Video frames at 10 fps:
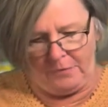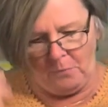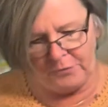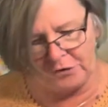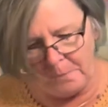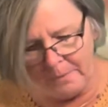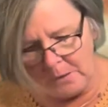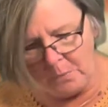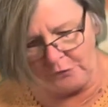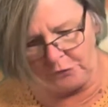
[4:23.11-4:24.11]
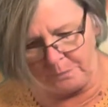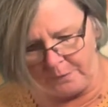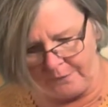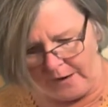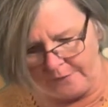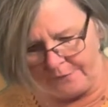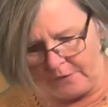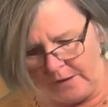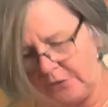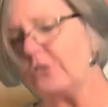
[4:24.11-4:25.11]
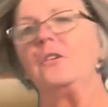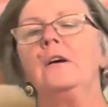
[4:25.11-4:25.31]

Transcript: somebody wants to provide for us.